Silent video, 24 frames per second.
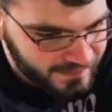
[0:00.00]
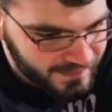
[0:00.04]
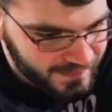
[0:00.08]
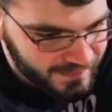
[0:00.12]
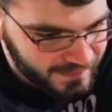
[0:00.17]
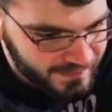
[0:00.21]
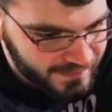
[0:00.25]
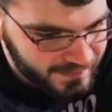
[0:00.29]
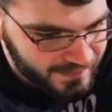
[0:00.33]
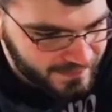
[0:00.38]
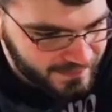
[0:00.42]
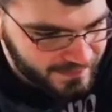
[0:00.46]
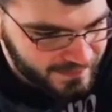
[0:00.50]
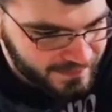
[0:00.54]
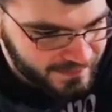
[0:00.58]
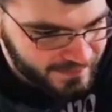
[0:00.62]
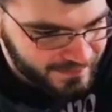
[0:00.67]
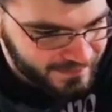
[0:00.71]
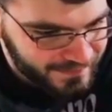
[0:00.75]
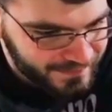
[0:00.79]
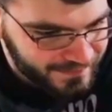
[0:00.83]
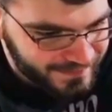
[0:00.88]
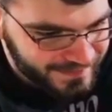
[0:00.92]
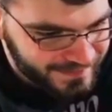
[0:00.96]

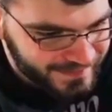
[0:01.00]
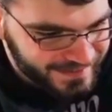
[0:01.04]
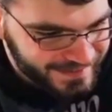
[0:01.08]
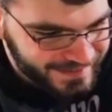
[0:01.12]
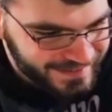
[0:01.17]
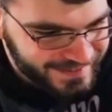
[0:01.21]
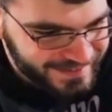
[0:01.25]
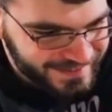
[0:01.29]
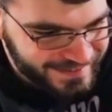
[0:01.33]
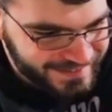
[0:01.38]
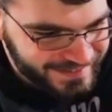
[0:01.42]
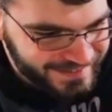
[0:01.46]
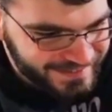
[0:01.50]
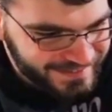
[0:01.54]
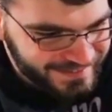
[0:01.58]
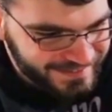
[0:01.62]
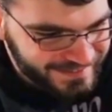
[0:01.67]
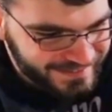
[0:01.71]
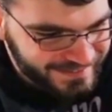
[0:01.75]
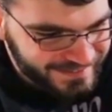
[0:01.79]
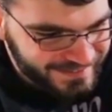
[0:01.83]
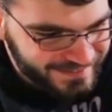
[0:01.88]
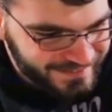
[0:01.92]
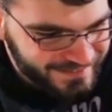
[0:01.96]

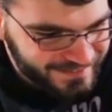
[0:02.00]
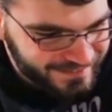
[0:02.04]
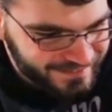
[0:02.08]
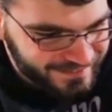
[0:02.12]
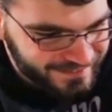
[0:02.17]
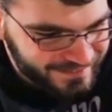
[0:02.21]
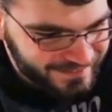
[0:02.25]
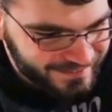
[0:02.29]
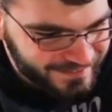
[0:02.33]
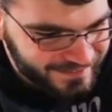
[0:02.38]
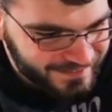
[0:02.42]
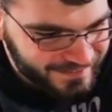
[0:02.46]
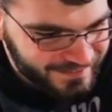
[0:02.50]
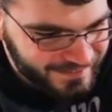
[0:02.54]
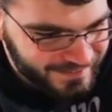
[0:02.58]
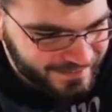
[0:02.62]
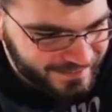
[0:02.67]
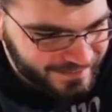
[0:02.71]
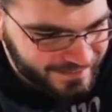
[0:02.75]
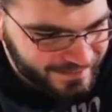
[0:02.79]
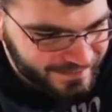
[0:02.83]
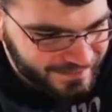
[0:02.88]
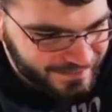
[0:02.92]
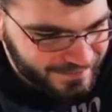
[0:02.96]

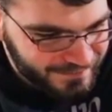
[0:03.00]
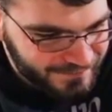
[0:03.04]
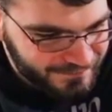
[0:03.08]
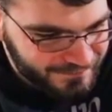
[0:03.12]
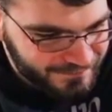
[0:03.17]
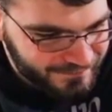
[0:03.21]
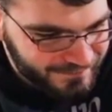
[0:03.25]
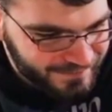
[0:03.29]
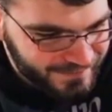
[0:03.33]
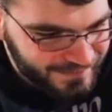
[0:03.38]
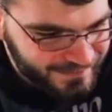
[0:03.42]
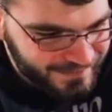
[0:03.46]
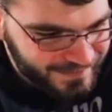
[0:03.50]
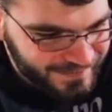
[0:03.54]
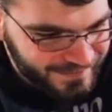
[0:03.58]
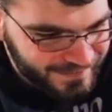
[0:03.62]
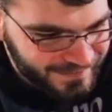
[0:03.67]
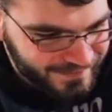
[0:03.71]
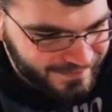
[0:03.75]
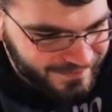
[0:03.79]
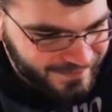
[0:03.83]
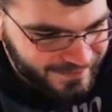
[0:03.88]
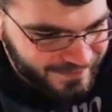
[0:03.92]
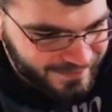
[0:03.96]

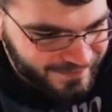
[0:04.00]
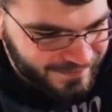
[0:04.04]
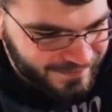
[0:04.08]
No words are spoken by the person on screen.